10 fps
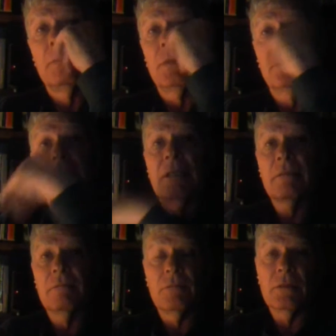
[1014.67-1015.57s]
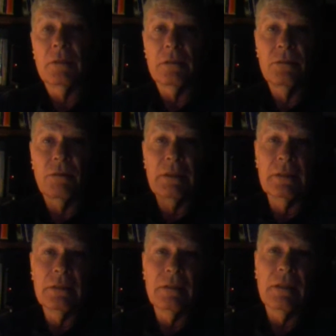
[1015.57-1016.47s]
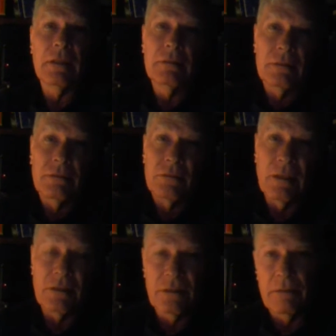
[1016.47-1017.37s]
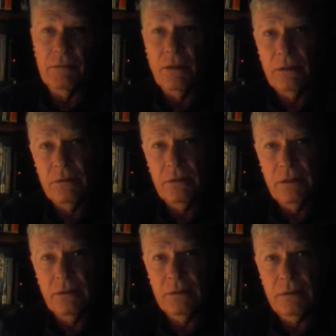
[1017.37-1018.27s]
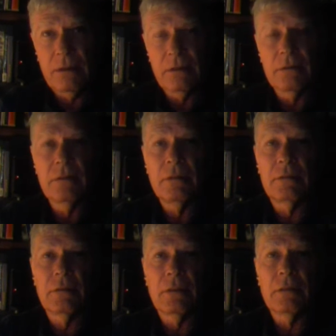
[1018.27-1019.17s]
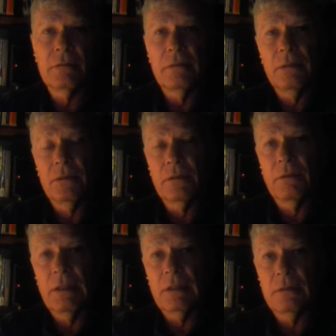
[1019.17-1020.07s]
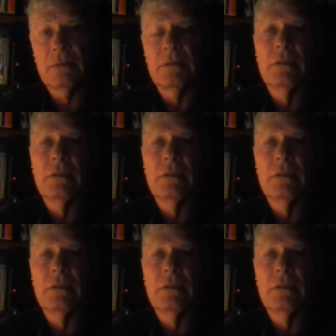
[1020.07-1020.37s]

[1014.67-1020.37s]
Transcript: my sink drain into that same garden, so it's underground